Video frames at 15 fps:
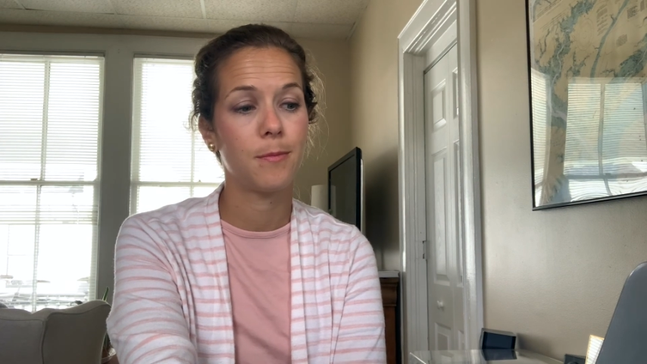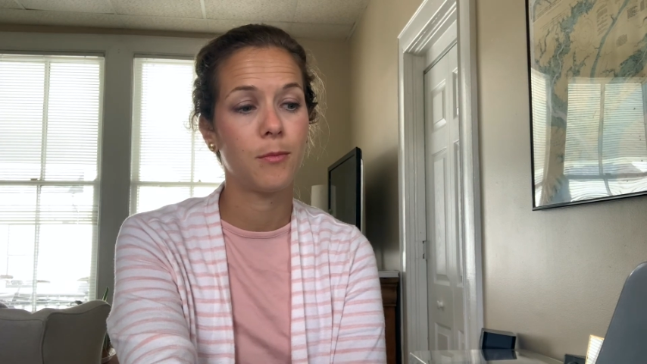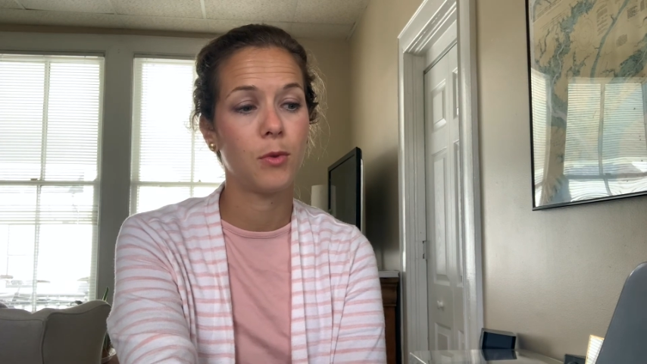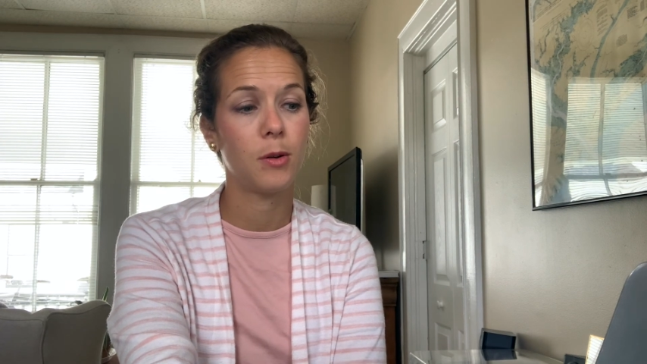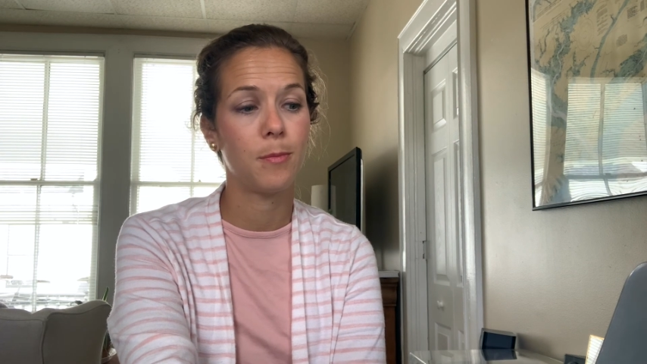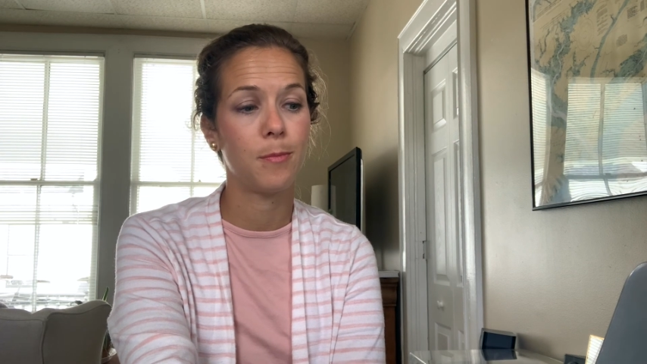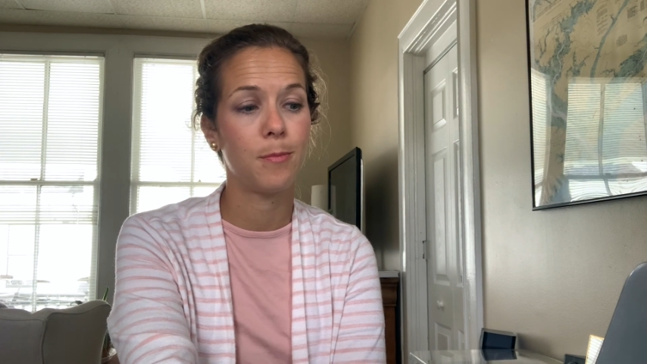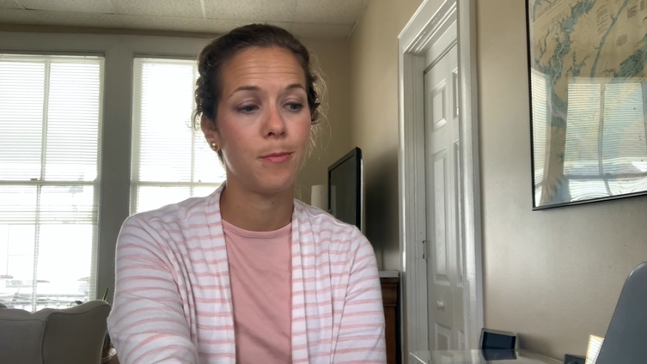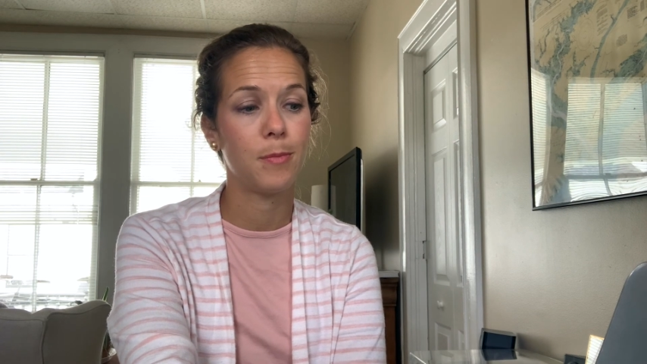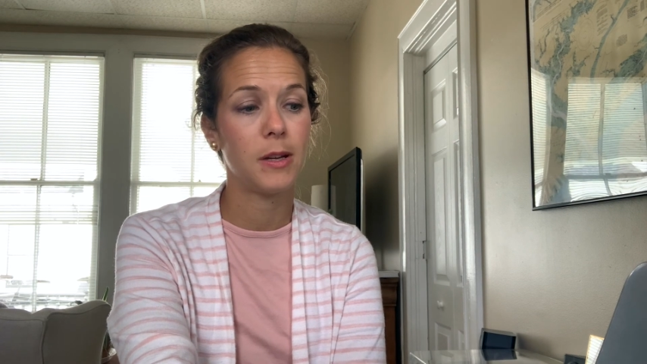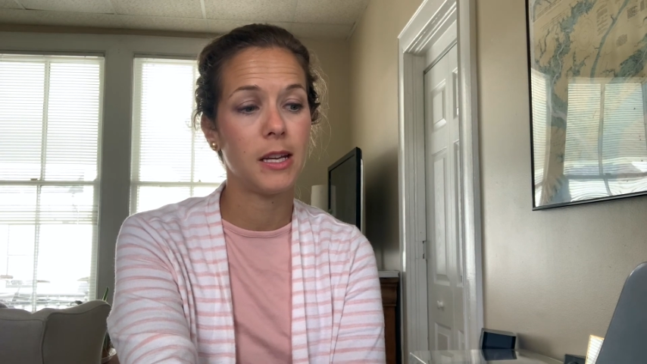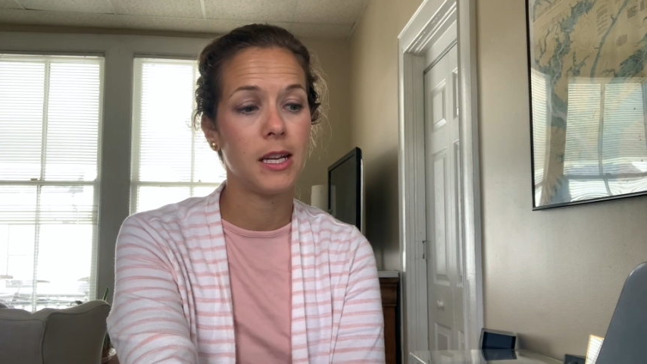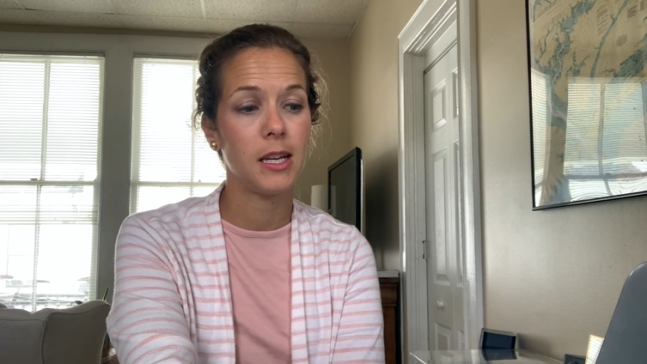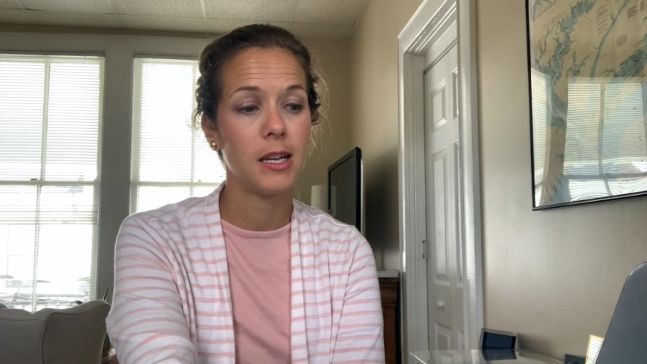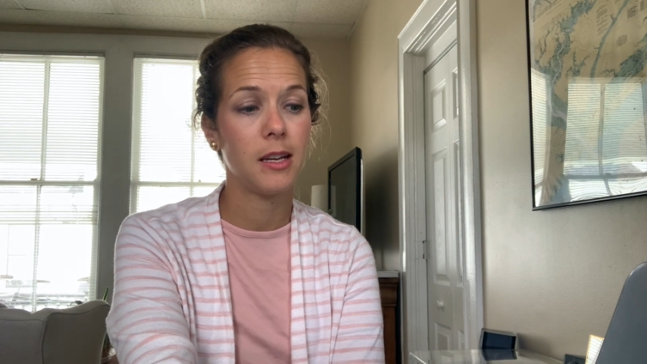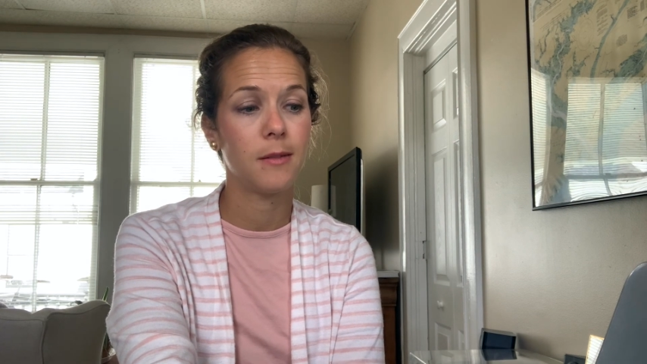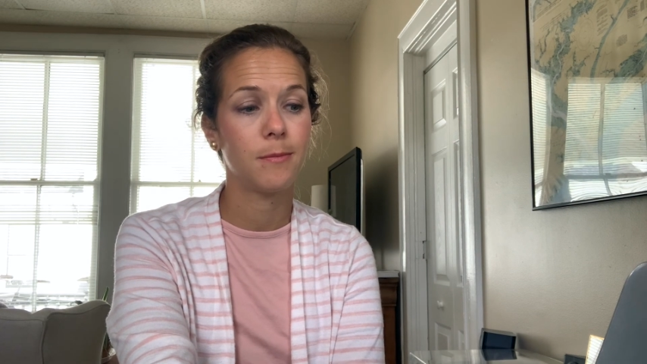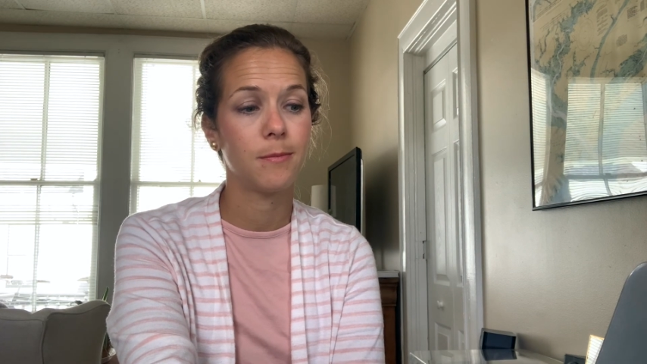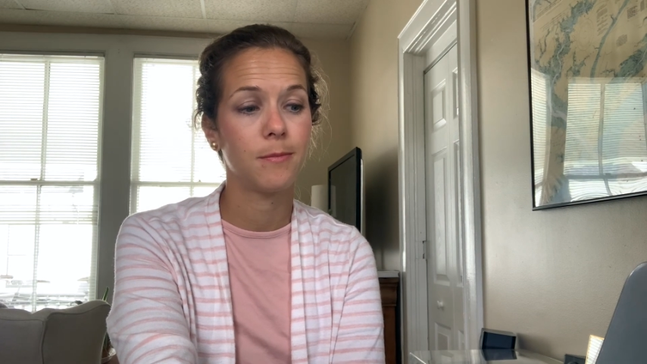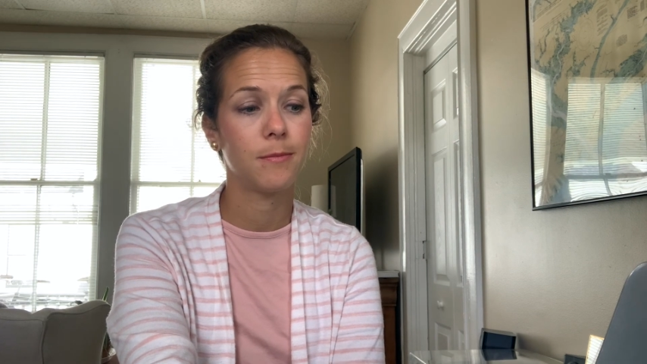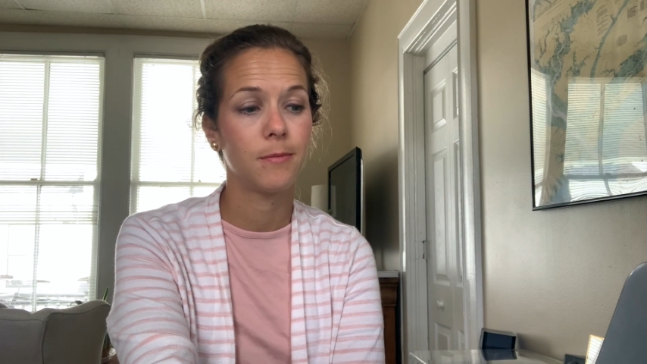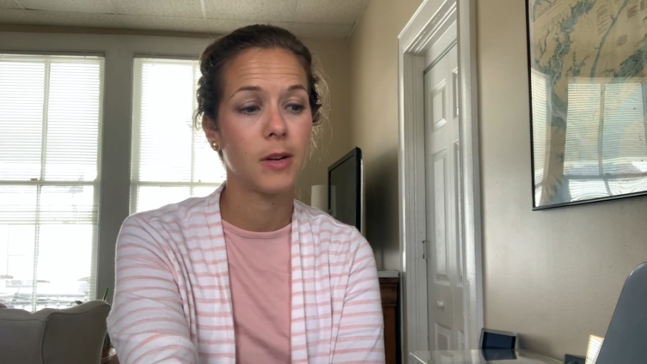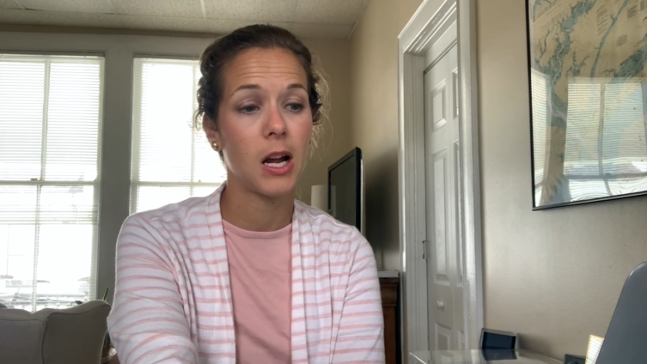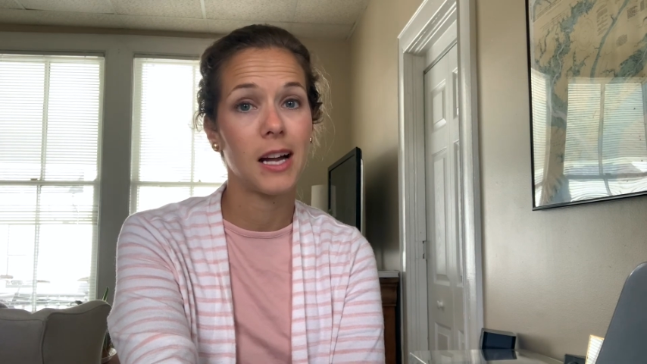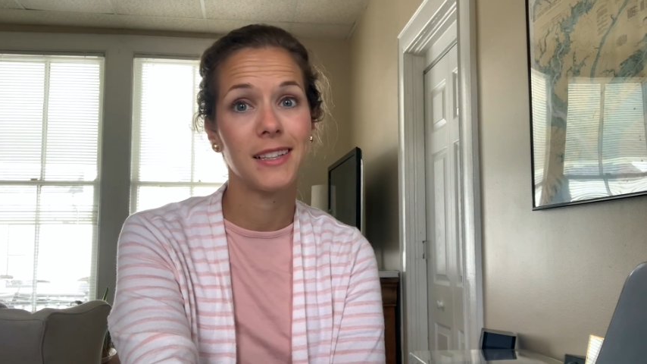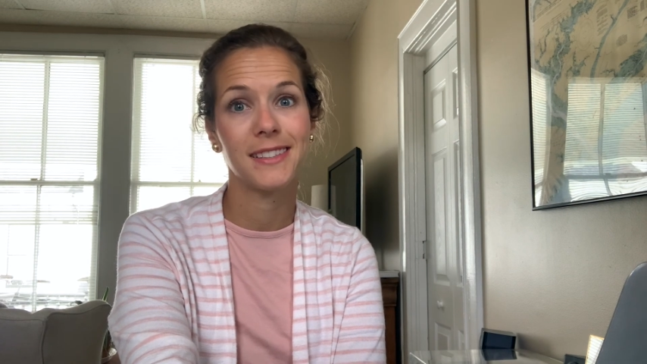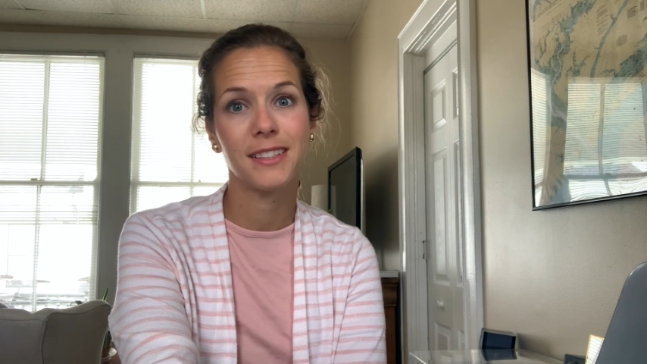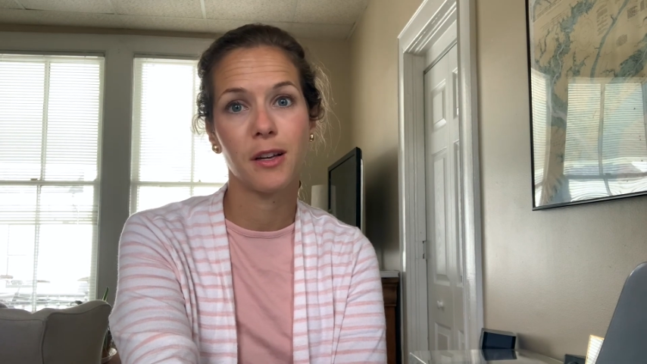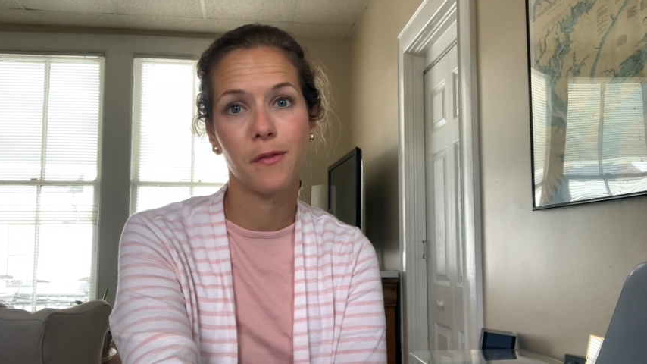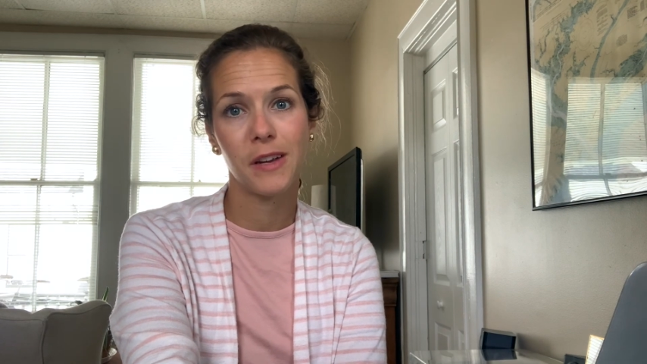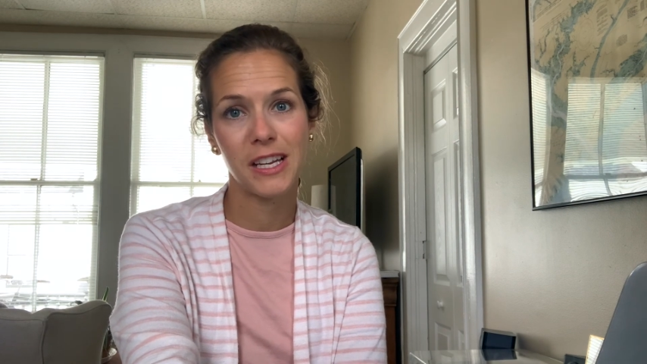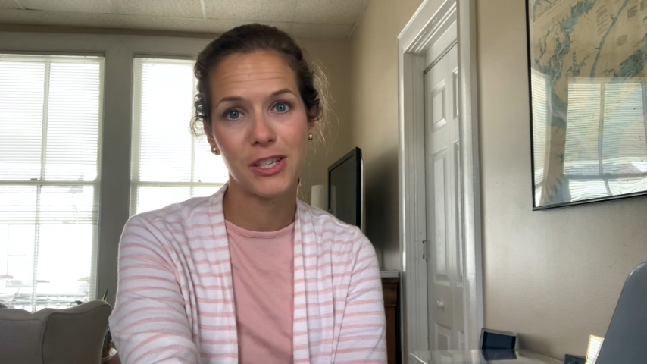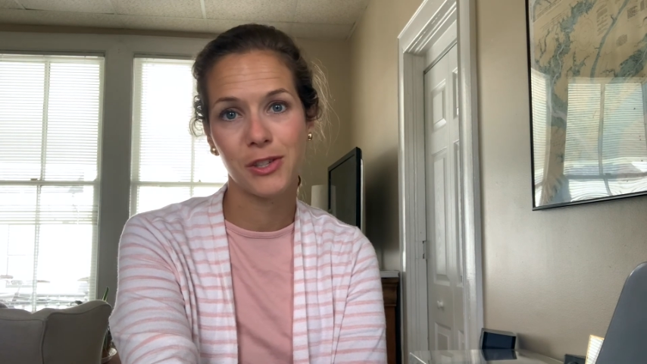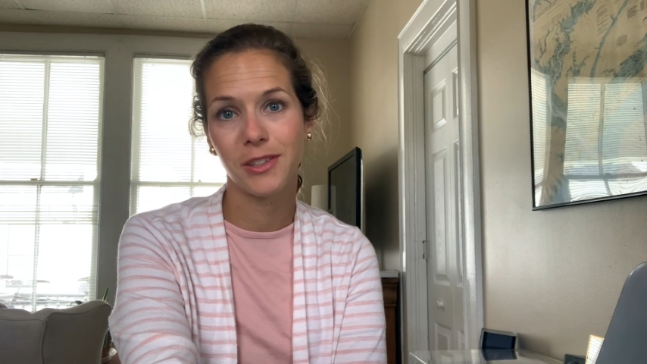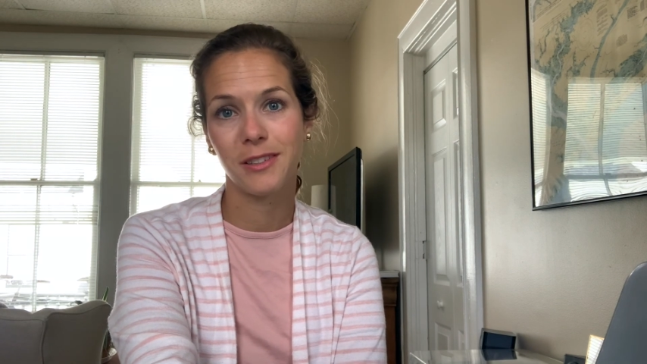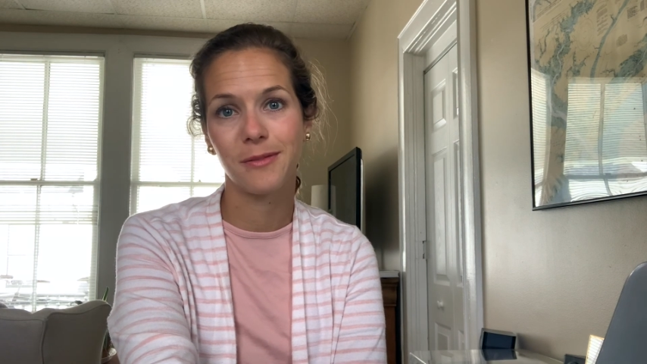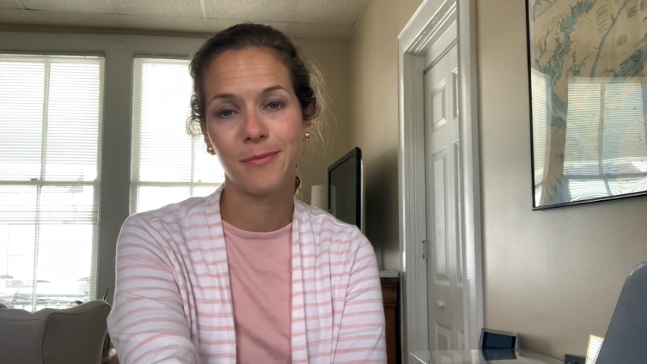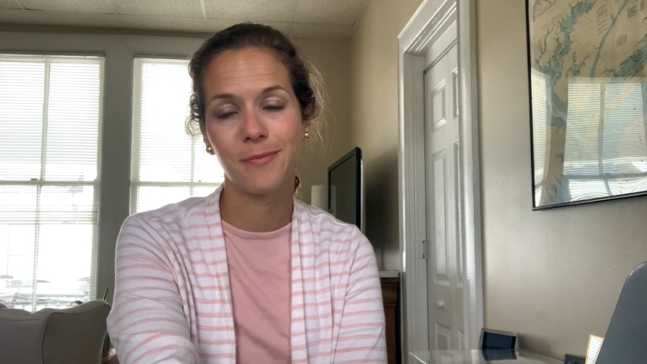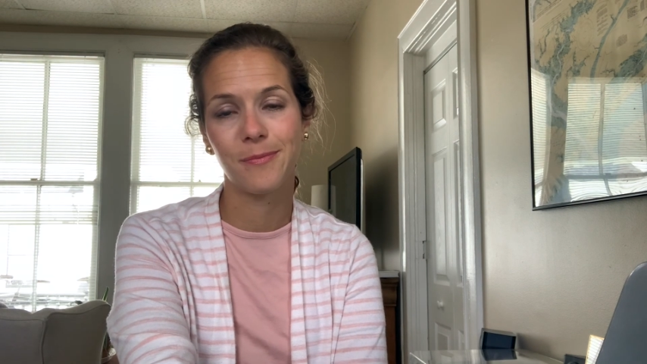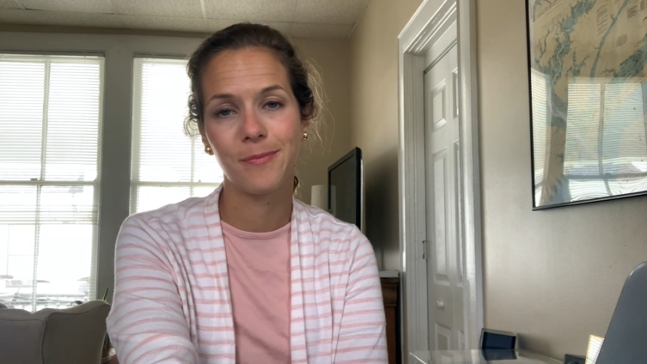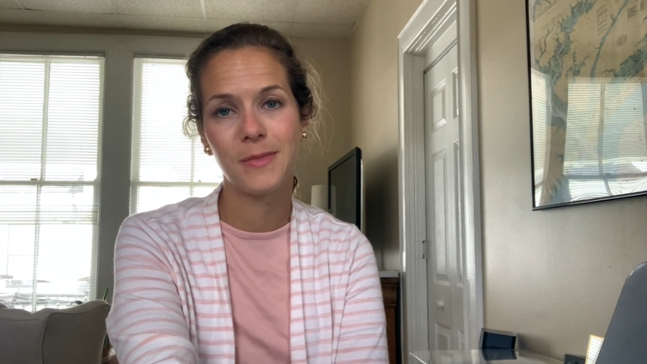would be God's salvation.